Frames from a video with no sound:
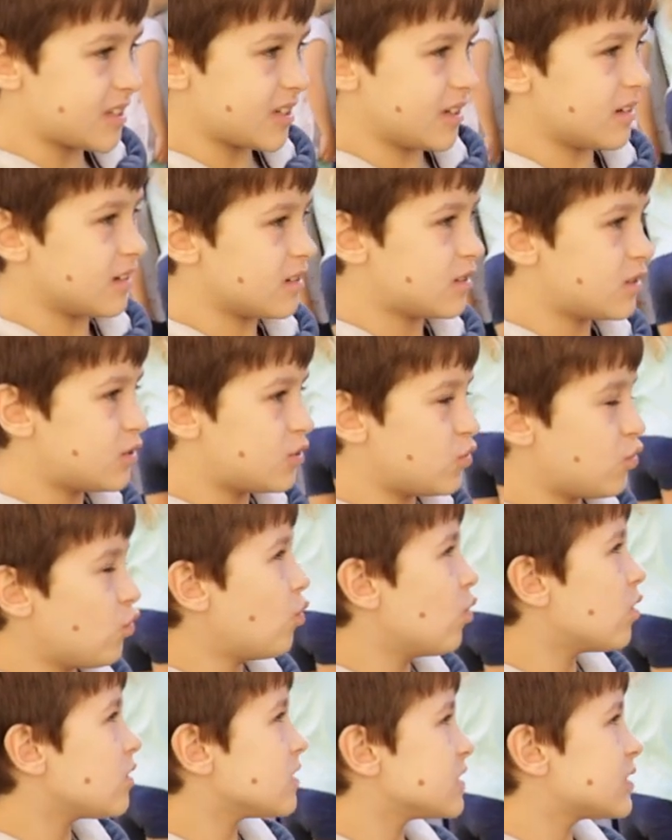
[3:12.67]
We've had
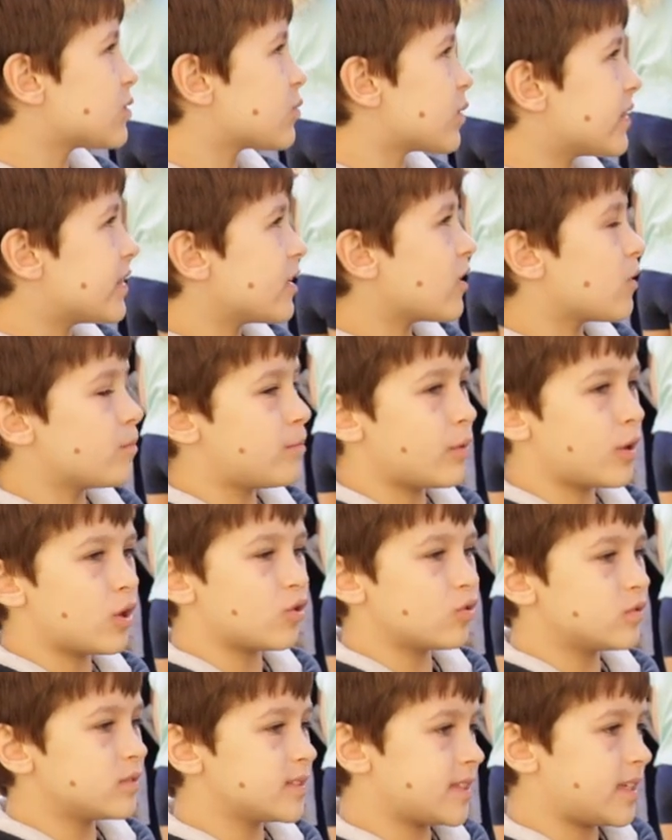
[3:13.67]
people invite us for
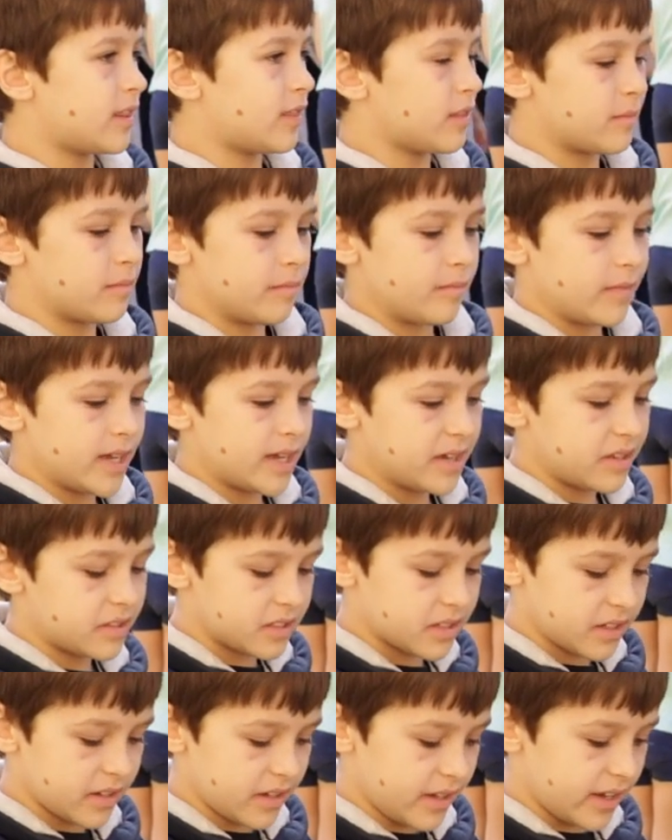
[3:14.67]
dinner and lunch at their
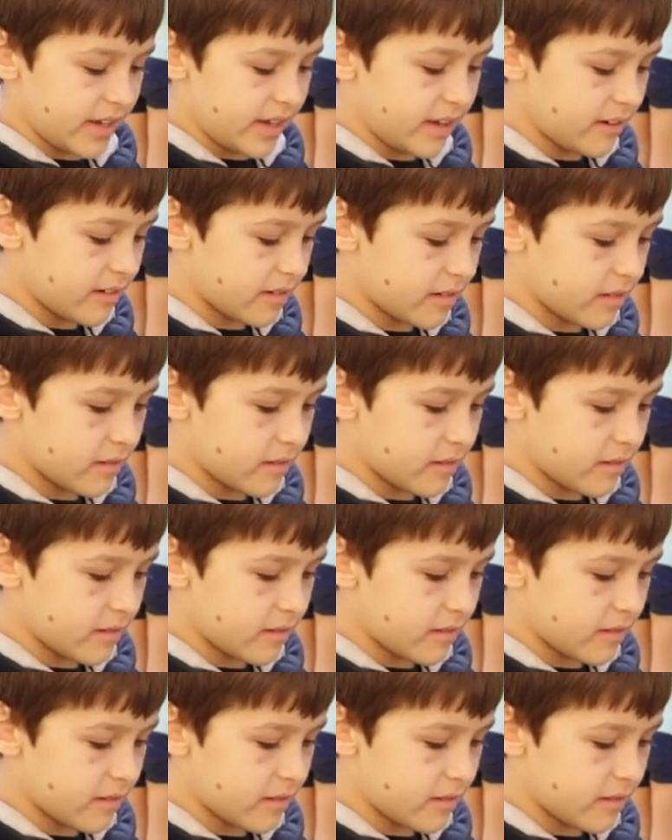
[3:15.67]
homes.